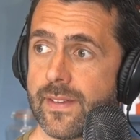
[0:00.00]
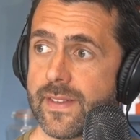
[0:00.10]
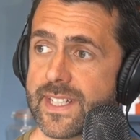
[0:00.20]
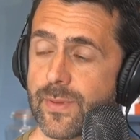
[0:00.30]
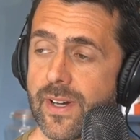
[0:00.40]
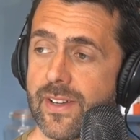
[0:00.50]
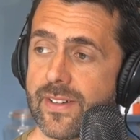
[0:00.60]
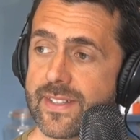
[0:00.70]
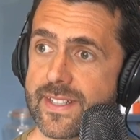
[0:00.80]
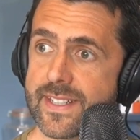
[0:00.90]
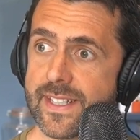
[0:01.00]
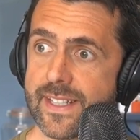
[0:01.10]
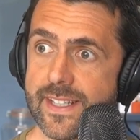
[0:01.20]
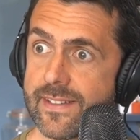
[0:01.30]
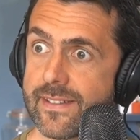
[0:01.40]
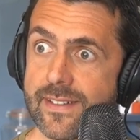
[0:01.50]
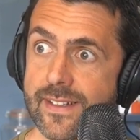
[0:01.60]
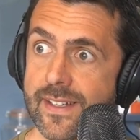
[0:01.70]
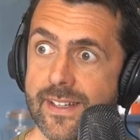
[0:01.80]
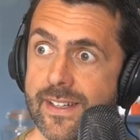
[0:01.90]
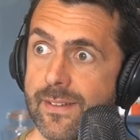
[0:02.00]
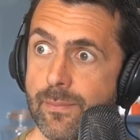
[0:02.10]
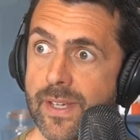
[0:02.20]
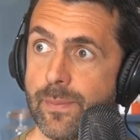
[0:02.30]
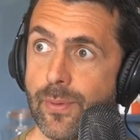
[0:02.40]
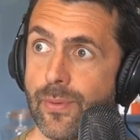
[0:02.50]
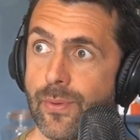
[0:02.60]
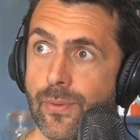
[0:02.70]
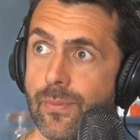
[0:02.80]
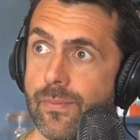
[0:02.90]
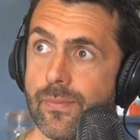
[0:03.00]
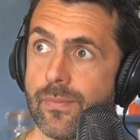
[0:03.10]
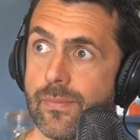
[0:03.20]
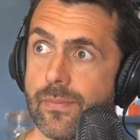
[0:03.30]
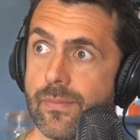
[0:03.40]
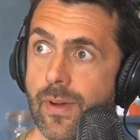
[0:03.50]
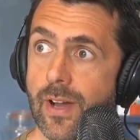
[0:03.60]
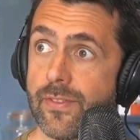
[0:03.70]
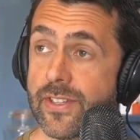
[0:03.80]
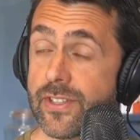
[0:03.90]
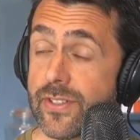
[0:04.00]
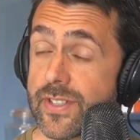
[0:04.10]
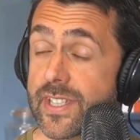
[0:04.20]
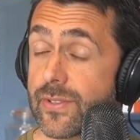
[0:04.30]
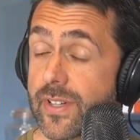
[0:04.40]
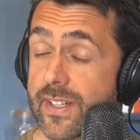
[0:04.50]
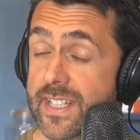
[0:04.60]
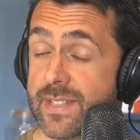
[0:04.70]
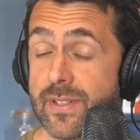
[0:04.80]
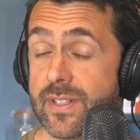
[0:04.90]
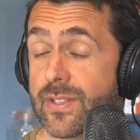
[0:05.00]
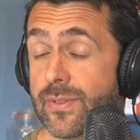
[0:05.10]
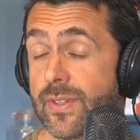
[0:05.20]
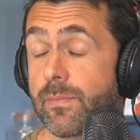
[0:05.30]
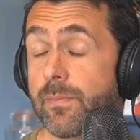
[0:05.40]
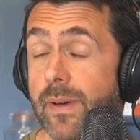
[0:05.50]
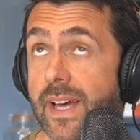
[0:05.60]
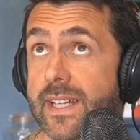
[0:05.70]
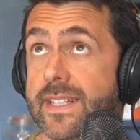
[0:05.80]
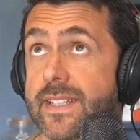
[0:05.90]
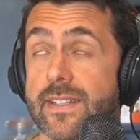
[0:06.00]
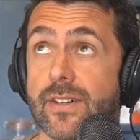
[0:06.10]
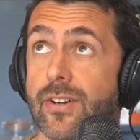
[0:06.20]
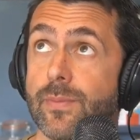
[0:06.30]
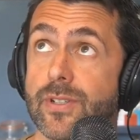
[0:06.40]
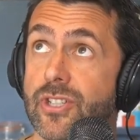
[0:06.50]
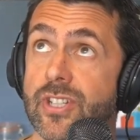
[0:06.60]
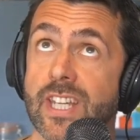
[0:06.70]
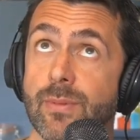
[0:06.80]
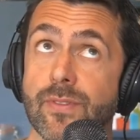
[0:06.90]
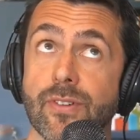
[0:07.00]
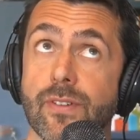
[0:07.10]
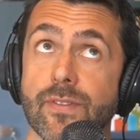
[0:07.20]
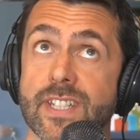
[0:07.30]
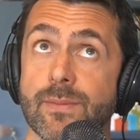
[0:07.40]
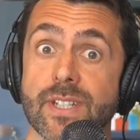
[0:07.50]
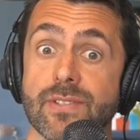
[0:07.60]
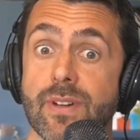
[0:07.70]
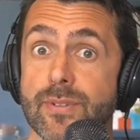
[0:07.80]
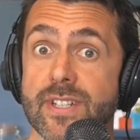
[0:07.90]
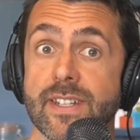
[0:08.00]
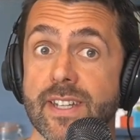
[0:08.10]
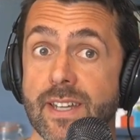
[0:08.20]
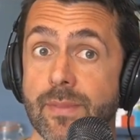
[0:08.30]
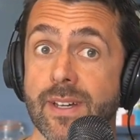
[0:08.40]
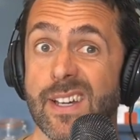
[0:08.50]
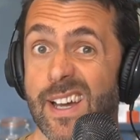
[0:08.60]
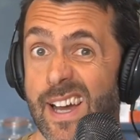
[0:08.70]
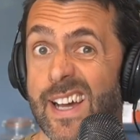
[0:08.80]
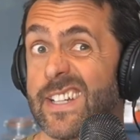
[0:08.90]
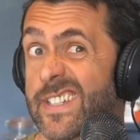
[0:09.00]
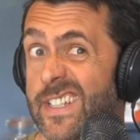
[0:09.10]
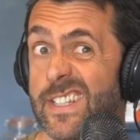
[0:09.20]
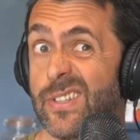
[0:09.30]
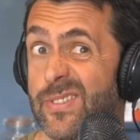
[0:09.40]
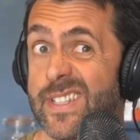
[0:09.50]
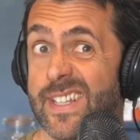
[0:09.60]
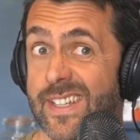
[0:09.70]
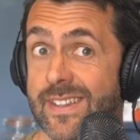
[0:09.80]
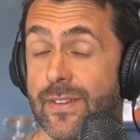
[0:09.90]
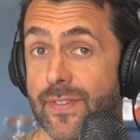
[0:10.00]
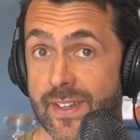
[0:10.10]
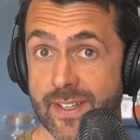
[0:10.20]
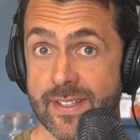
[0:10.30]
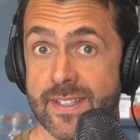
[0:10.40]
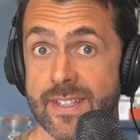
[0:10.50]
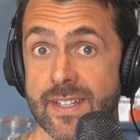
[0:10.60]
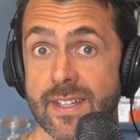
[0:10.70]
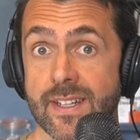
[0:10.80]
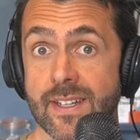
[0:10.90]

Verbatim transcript: And that's why I like to see people either the users or customers or the best opportunity we've got for someone to represent them actually using the things